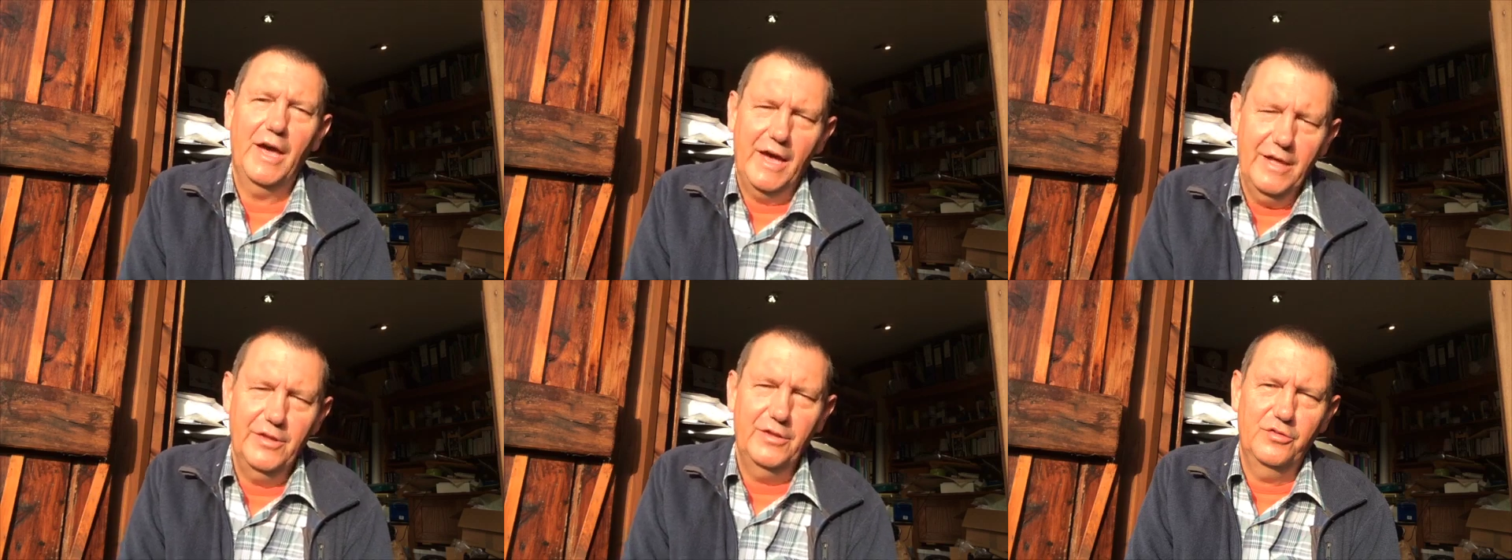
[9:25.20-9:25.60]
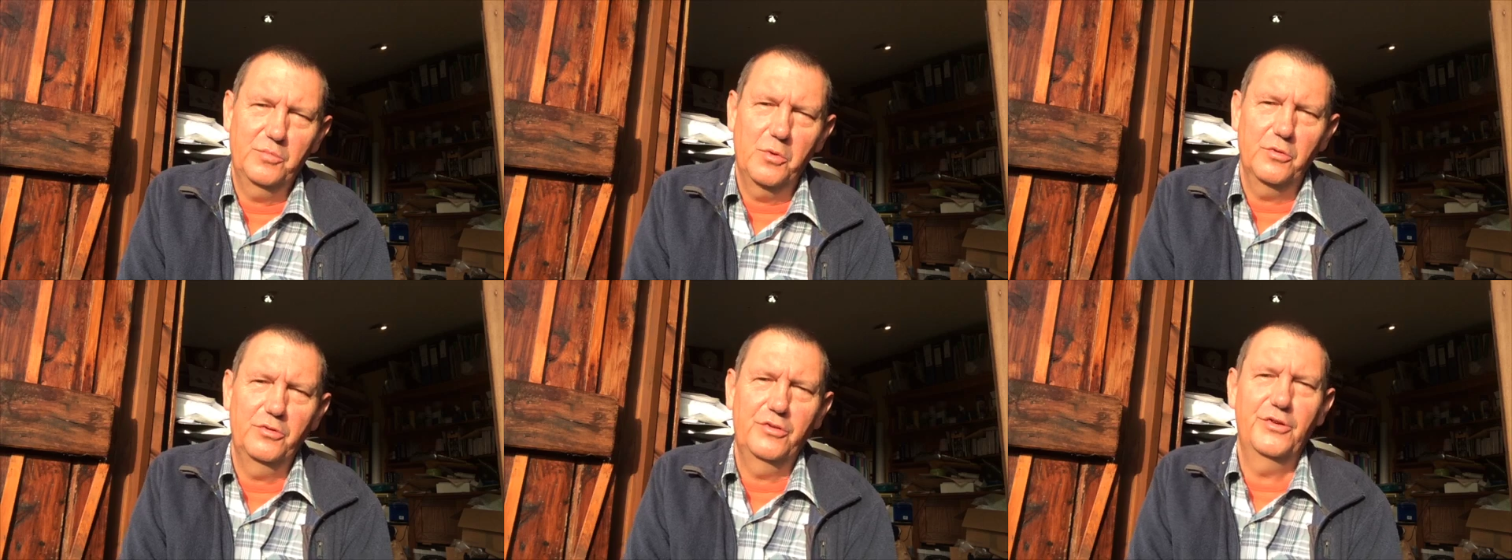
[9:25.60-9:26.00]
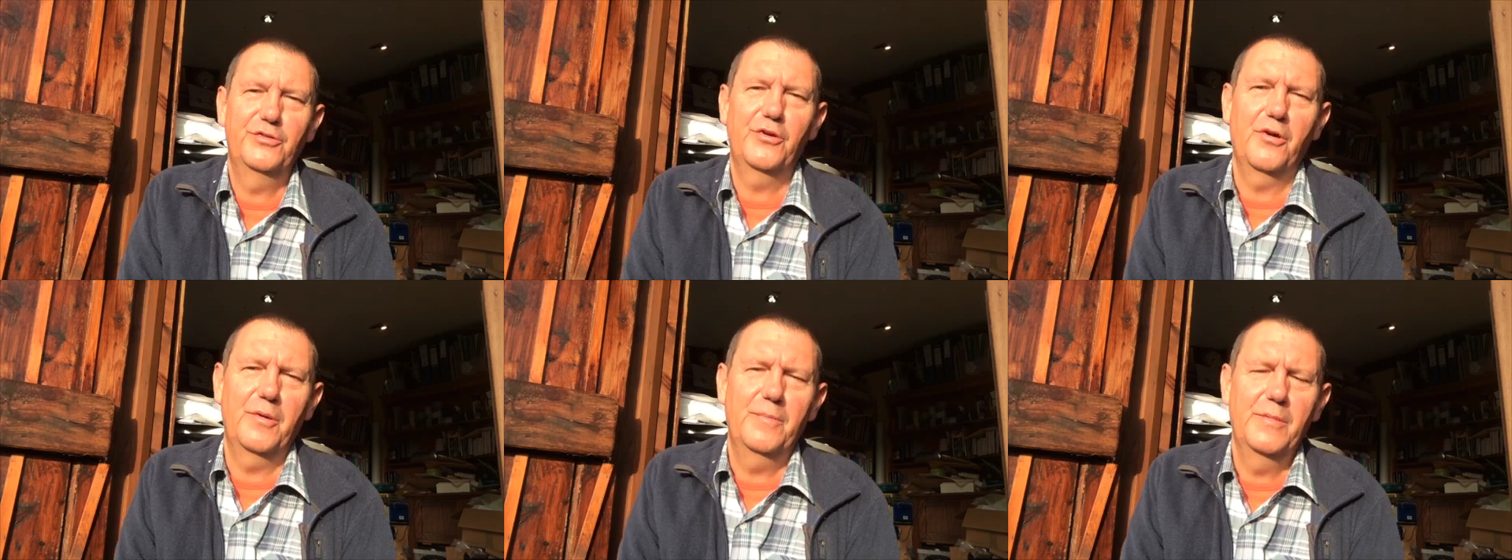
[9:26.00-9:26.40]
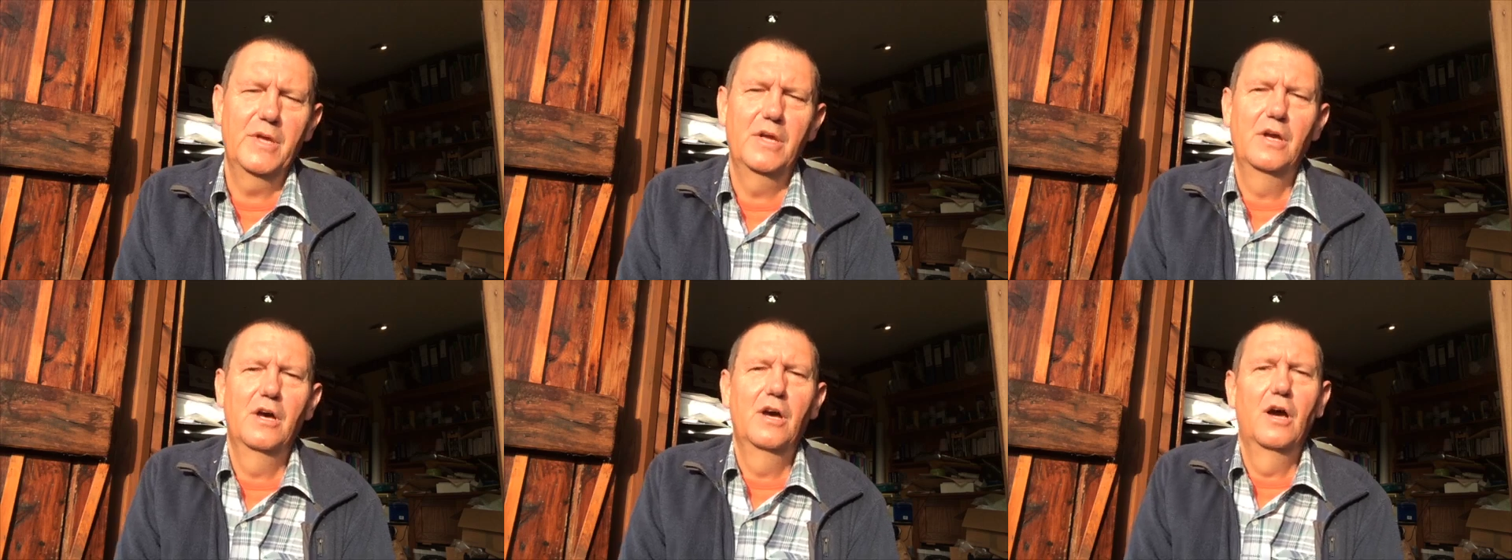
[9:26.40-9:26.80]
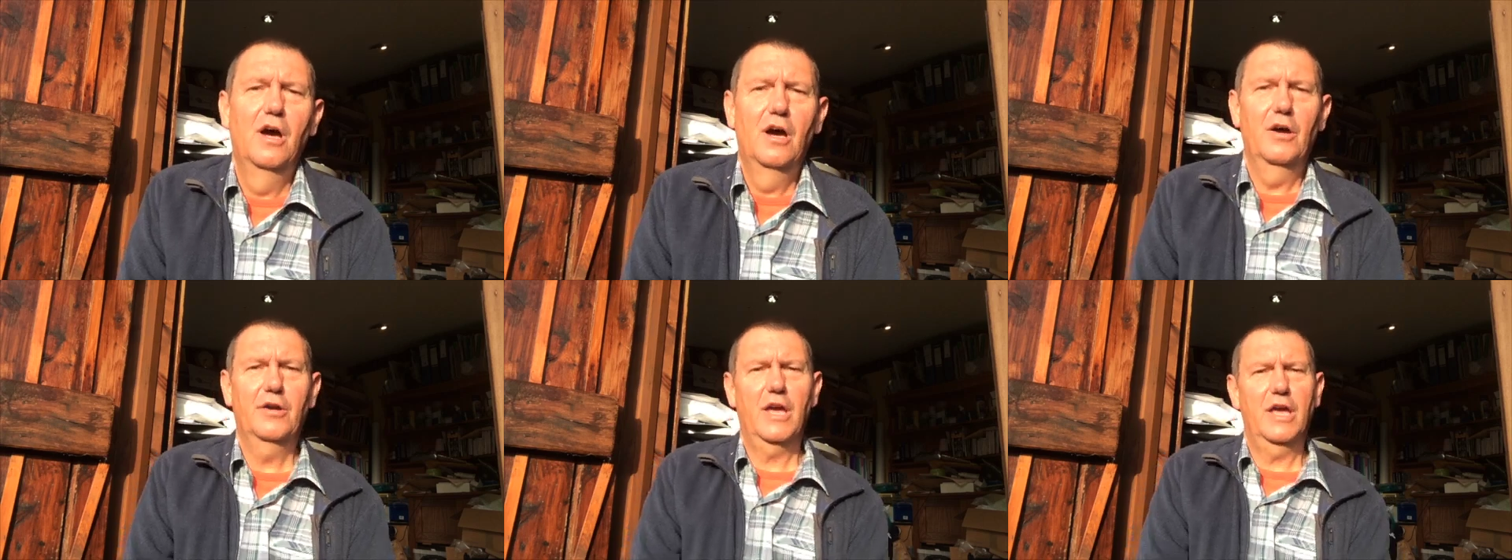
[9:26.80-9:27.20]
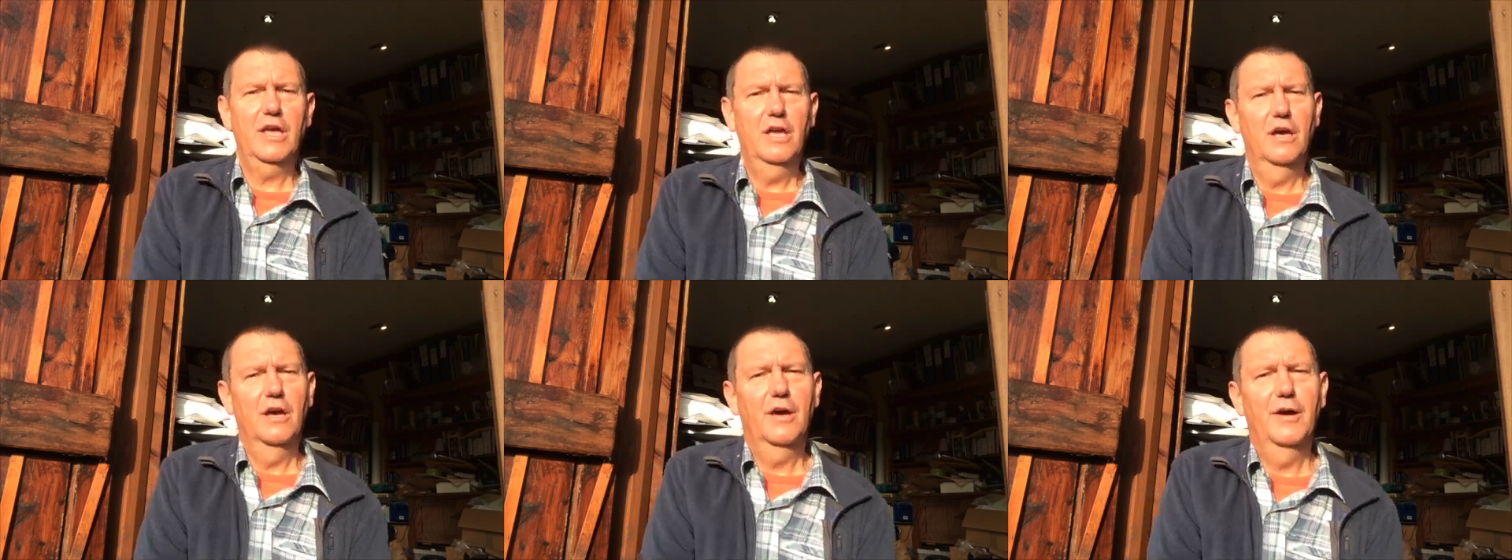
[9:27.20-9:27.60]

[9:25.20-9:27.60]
at this point in time. Okay,